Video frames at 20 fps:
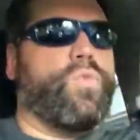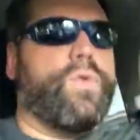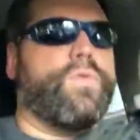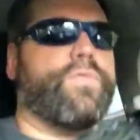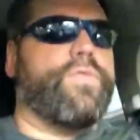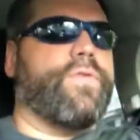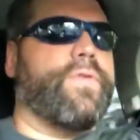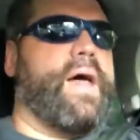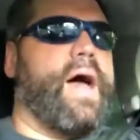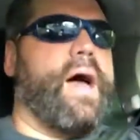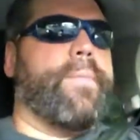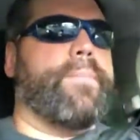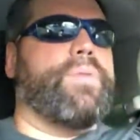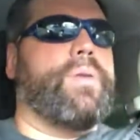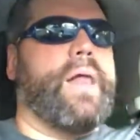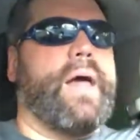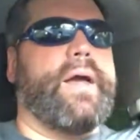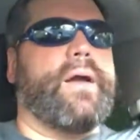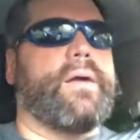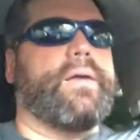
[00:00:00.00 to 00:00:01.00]
root for that
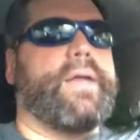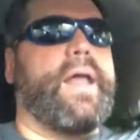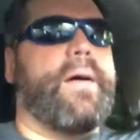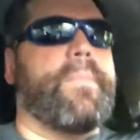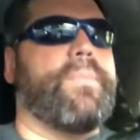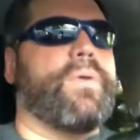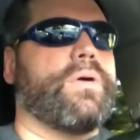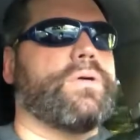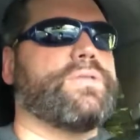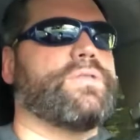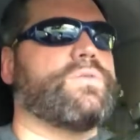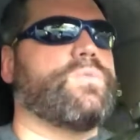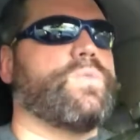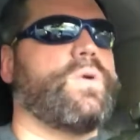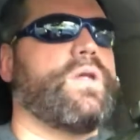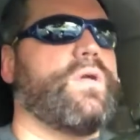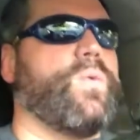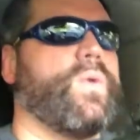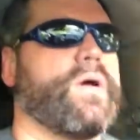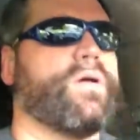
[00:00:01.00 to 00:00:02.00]
player and that person
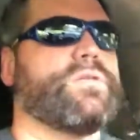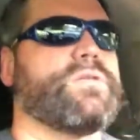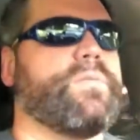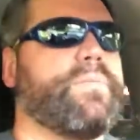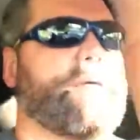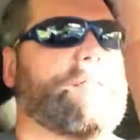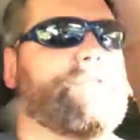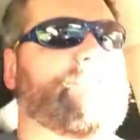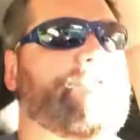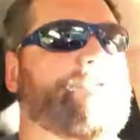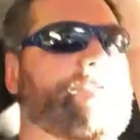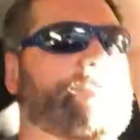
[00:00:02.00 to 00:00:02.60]
when he wears the Mets